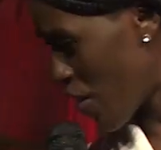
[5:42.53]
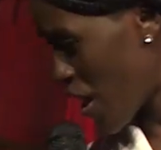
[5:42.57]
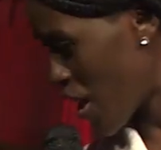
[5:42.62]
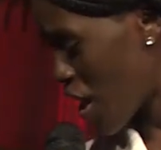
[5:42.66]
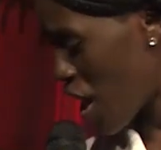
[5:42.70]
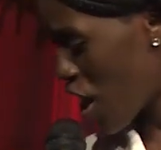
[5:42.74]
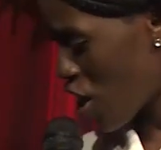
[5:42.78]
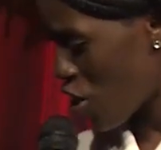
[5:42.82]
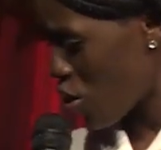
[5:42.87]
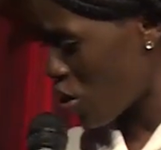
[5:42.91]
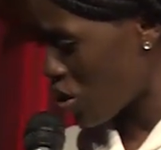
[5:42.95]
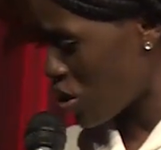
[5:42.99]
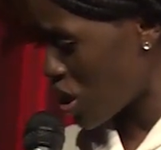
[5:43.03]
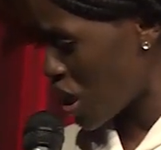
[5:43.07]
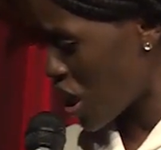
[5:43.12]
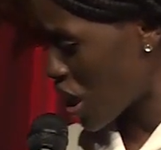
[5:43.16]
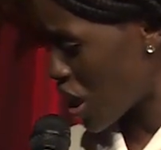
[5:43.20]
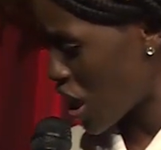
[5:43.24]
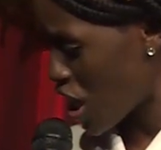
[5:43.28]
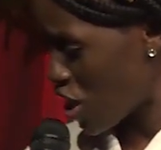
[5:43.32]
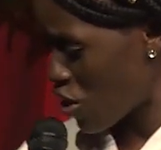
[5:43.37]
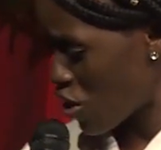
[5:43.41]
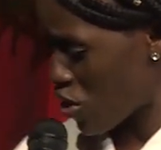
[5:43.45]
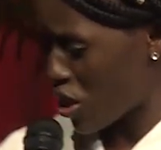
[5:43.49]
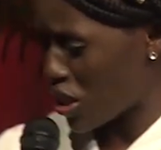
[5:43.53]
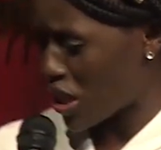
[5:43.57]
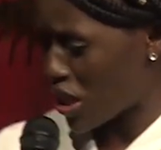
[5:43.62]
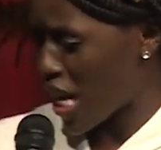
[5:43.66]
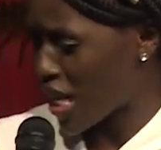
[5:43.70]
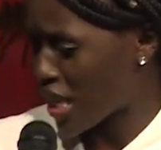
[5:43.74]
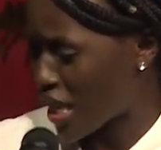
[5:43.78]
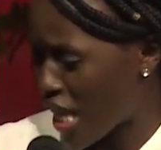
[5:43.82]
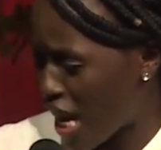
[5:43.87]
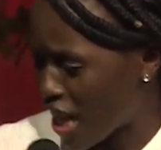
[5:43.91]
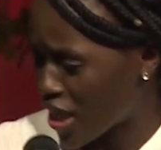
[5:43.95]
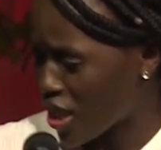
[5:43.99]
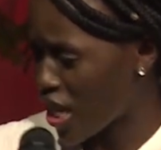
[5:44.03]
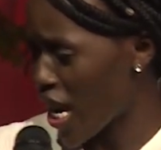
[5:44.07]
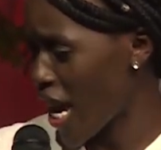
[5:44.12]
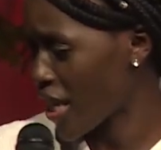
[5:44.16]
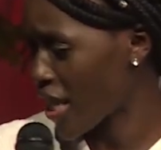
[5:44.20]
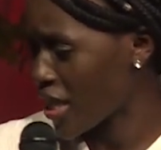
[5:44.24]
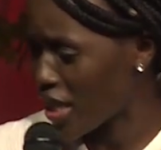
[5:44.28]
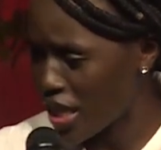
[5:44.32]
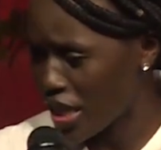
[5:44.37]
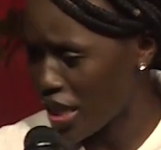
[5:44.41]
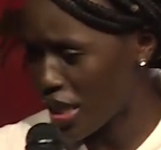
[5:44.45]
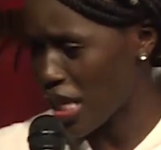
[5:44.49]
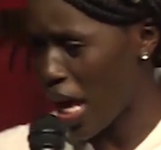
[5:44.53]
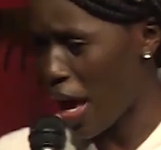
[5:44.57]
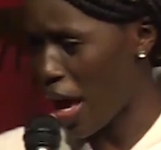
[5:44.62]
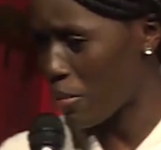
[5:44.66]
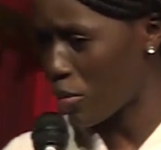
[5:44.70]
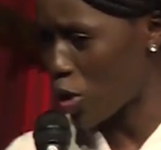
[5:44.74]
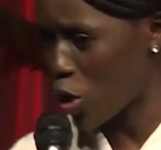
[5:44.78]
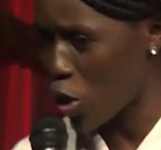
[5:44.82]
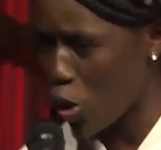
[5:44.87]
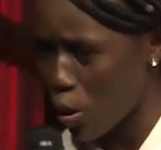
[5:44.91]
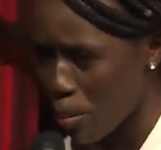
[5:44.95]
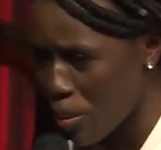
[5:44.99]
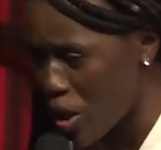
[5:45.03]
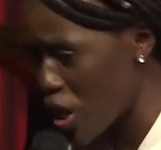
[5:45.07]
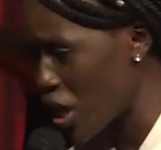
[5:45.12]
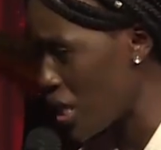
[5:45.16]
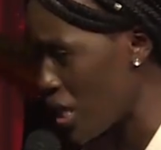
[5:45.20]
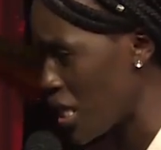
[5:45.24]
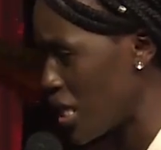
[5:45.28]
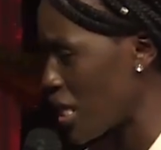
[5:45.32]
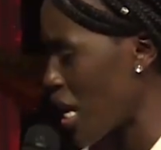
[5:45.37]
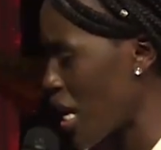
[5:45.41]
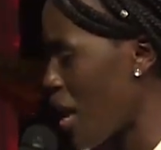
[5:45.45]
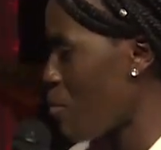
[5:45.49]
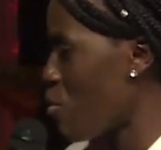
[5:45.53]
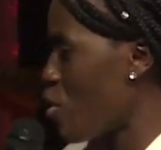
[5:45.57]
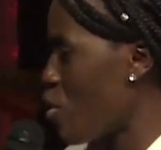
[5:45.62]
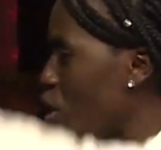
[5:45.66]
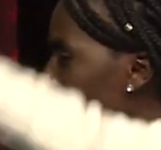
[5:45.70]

venye you're drinking you're just attracting some nobody zebu